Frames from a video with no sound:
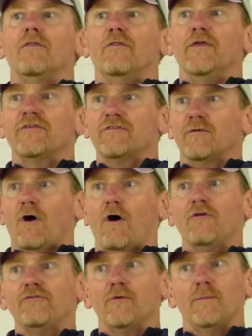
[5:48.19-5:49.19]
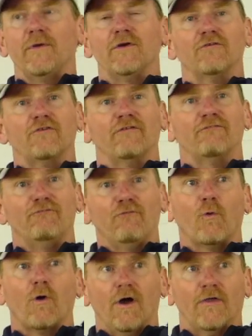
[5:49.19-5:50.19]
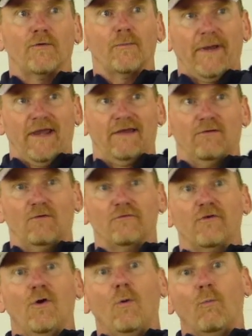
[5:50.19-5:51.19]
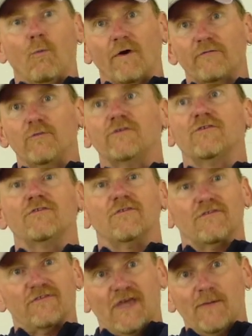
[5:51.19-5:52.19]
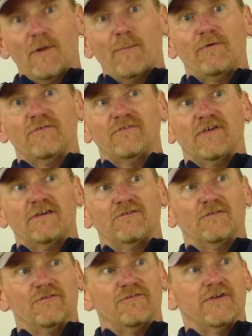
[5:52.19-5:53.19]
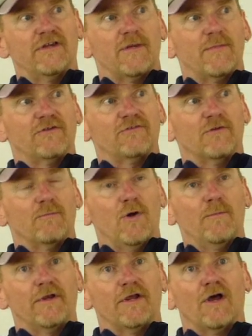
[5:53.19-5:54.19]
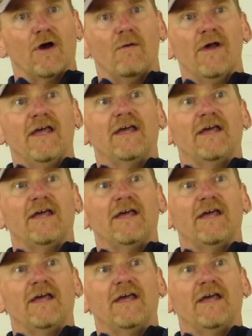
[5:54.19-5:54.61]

This also appears on 4 other panels, one of which is the same representational scene I mentioned a moment ago,